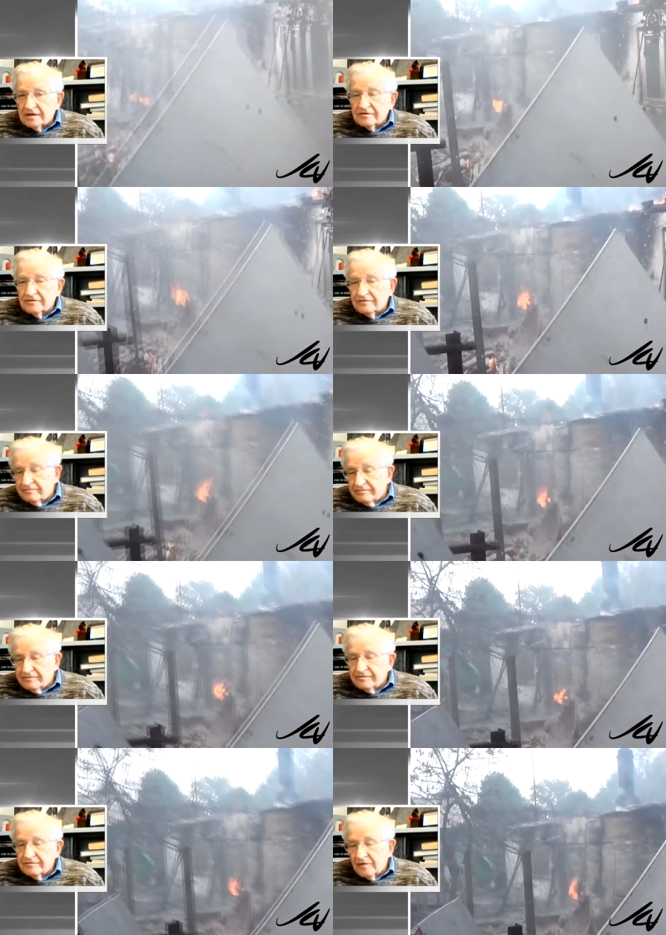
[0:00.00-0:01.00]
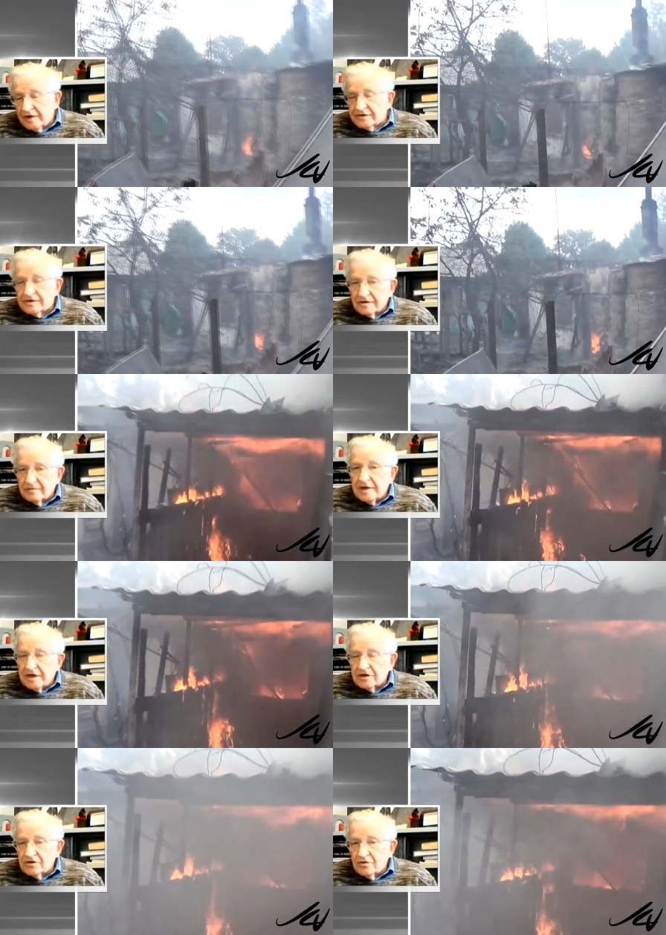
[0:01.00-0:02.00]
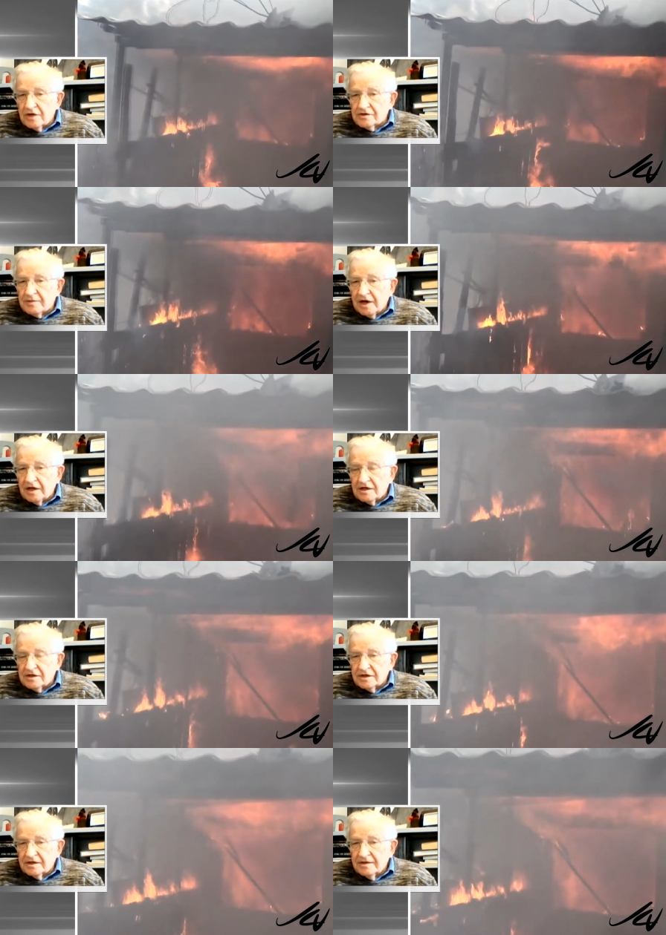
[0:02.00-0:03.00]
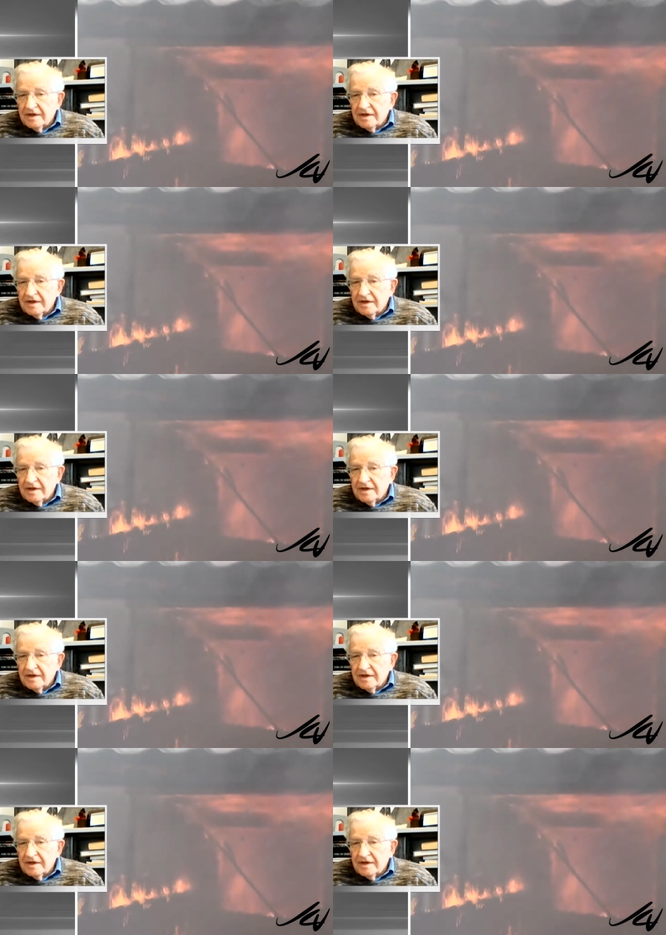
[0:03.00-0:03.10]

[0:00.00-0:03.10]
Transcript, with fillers: of Western, meaning U.S. policy,